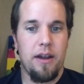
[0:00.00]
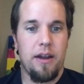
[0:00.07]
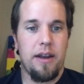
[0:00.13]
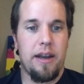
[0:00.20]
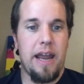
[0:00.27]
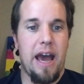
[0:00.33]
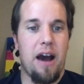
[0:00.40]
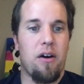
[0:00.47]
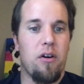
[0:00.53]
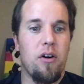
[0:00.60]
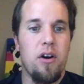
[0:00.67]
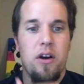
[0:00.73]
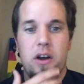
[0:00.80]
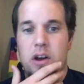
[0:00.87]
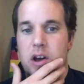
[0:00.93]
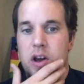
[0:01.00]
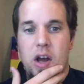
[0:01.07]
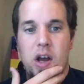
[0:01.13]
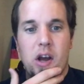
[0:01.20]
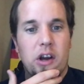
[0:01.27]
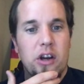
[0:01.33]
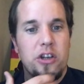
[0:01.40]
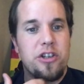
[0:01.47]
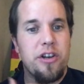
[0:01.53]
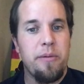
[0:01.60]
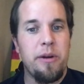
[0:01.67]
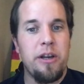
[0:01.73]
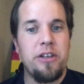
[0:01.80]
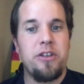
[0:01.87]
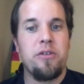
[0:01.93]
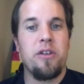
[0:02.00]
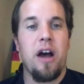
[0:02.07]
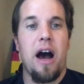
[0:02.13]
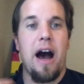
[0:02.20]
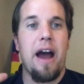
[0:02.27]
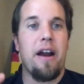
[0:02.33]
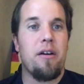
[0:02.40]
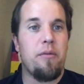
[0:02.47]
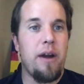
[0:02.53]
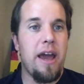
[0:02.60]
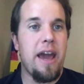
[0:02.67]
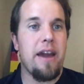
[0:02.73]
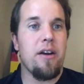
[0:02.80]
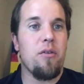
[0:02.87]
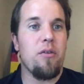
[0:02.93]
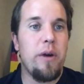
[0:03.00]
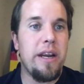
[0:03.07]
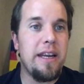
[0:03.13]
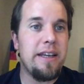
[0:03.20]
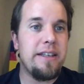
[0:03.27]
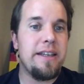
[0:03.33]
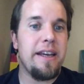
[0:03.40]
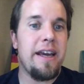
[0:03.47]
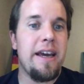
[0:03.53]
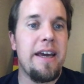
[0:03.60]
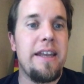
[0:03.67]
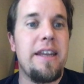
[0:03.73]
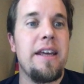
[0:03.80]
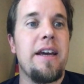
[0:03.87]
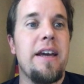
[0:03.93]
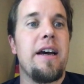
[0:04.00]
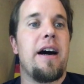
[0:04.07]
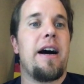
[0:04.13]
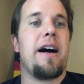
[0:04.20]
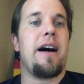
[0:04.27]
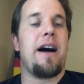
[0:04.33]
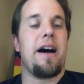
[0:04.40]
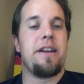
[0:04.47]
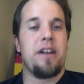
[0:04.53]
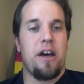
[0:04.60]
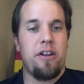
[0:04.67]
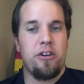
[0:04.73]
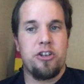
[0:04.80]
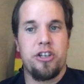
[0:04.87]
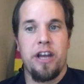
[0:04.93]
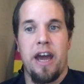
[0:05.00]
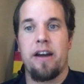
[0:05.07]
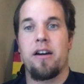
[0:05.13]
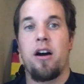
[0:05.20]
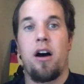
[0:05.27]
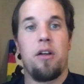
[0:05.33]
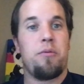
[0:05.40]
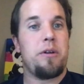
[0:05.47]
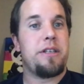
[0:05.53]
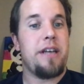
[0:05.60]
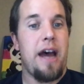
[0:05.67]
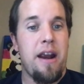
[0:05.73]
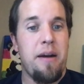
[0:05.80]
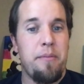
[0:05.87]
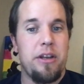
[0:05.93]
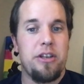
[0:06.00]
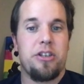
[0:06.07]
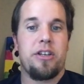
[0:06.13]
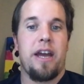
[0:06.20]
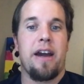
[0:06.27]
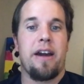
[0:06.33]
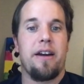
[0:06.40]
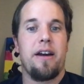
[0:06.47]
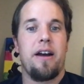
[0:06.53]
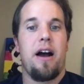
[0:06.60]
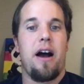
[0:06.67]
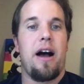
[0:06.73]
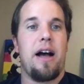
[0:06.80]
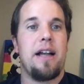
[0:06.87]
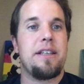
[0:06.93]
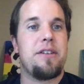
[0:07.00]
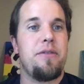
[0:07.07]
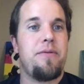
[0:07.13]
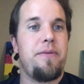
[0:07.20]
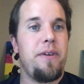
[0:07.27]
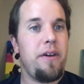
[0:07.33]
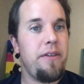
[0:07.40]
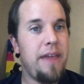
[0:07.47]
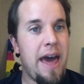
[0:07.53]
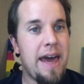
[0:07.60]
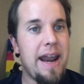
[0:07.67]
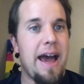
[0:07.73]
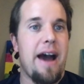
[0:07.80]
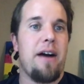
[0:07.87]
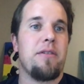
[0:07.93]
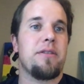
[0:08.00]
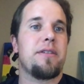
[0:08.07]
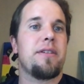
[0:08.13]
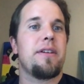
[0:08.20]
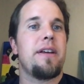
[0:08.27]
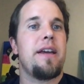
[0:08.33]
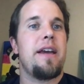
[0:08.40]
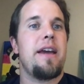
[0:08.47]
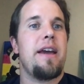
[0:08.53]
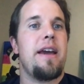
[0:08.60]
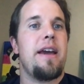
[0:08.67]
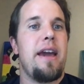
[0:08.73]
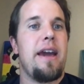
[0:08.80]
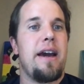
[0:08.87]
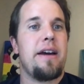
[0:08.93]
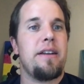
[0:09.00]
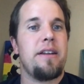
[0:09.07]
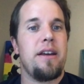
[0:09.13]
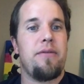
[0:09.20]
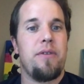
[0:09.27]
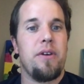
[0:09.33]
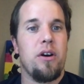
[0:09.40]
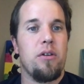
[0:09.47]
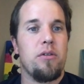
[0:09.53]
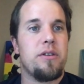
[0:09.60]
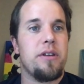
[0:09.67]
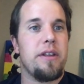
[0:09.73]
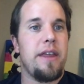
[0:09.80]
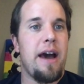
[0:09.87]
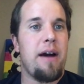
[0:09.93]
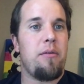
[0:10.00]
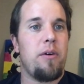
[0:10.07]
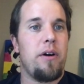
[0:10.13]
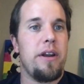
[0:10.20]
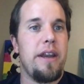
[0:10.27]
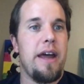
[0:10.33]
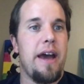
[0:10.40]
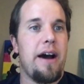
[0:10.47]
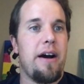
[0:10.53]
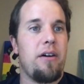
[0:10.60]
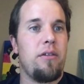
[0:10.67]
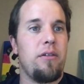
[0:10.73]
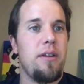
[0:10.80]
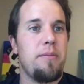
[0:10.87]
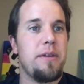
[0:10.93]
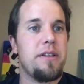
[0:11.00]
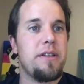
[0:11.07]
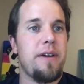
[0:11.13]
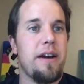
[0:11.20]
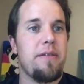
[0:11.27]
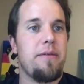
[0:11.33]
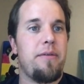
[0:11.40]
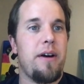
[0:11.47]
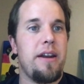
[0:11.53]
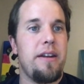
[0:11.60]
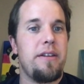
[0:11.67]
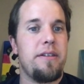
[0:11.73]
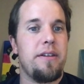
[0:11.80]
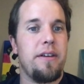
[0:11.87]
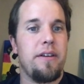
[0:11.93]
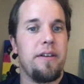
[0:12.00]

Now, contributing to the IRA, we did another check called retirement check to fill that out. And if we go to that one now, let me see if I can find it.